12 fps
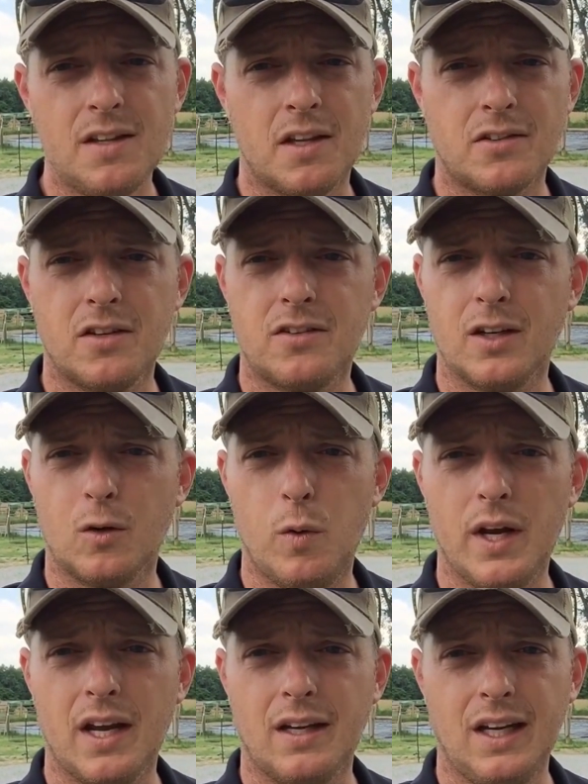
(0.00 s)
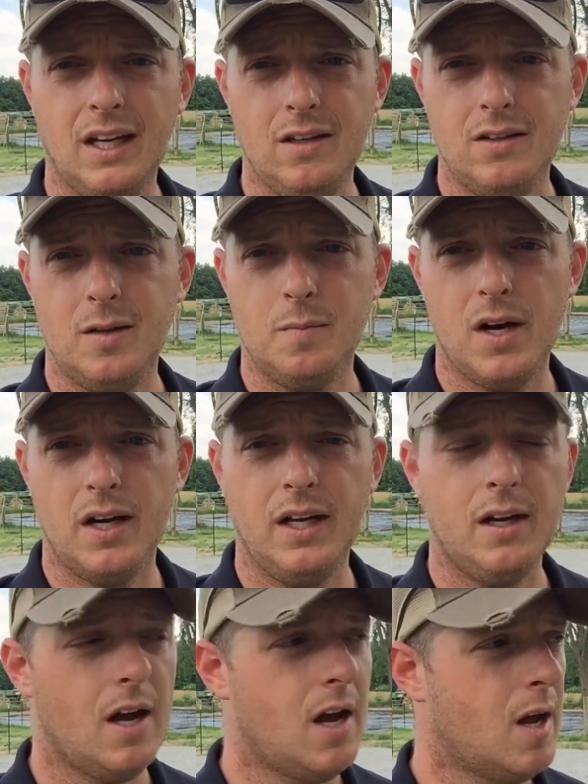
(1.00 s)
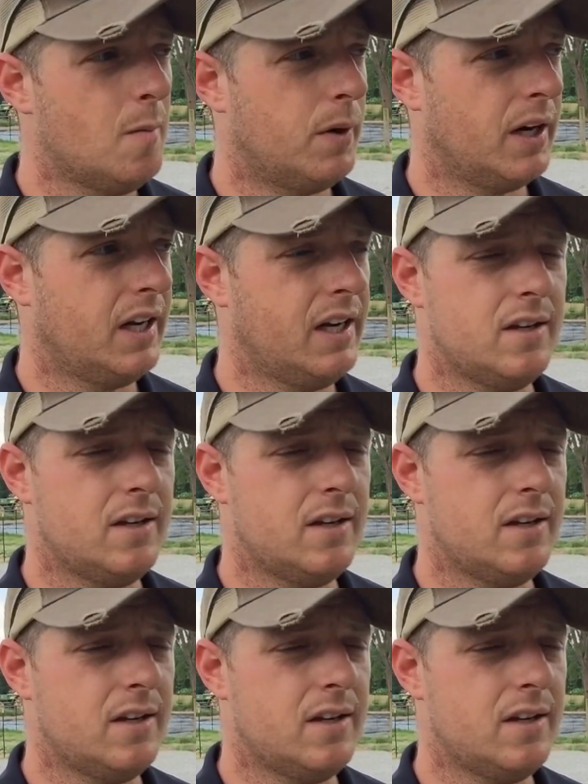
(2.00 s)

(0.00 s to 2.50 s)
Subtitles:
This isn't quick and easy money, but it